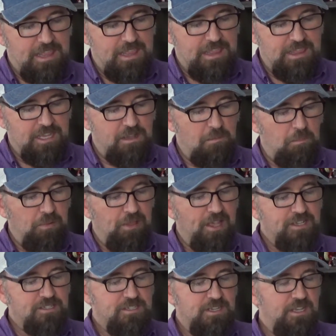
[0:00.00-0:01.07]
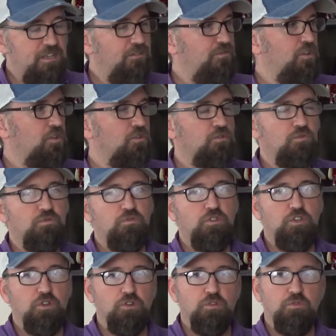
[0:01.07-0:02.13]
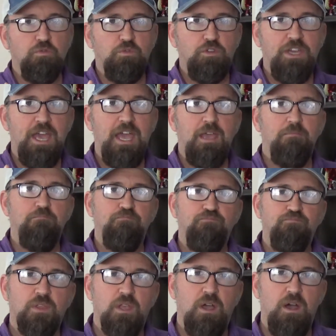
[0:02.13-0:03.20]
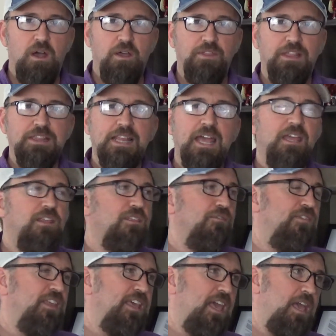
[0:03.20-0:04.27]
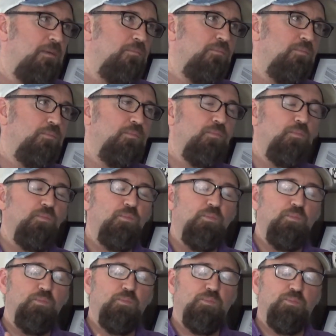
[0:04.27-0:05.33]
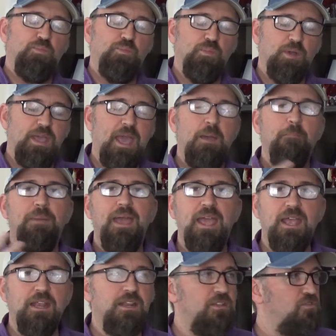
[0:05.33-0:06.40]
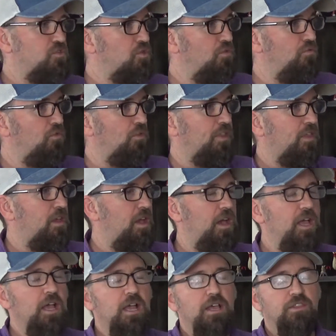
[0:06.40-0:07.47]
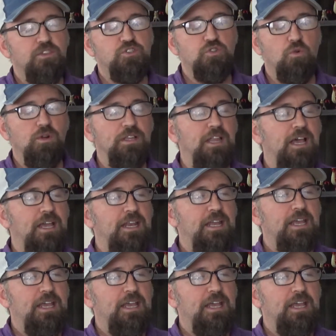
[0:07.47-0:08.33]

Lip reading: the complexity of your game, the length of the game, campaign, and so forth, the storyline.